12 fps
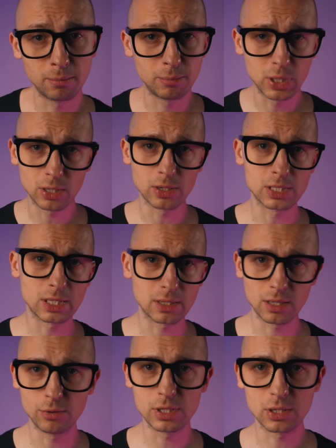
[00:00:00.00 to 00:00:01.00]
because
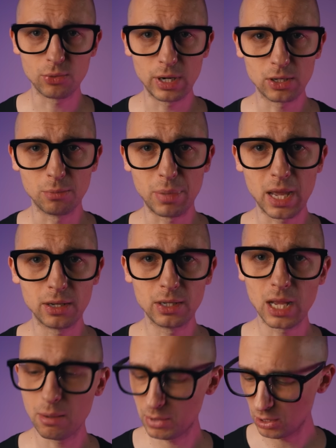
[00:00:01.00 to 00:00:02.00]
there is a great companion
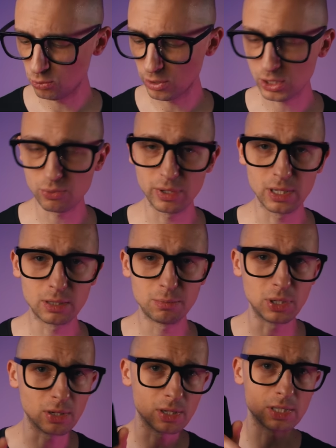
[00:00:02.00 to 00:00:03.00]
app that works with it,
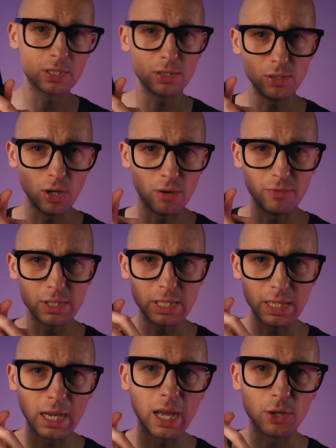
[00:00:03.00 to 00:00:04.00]
because you
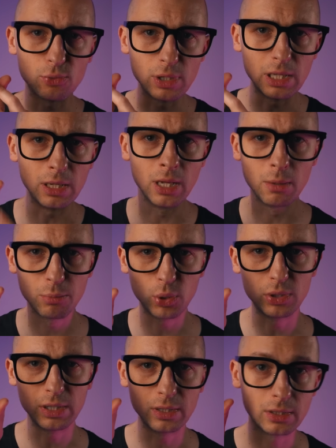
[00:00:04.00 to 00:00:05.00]
obviously can't really
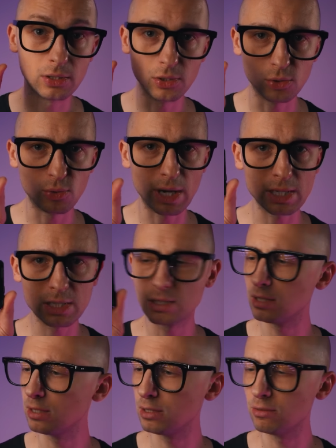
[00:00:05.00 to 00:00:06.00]
put in an address
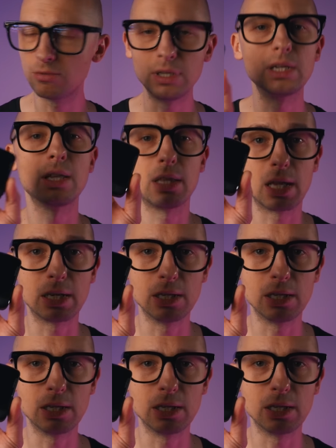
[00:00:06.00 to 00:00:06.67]
via that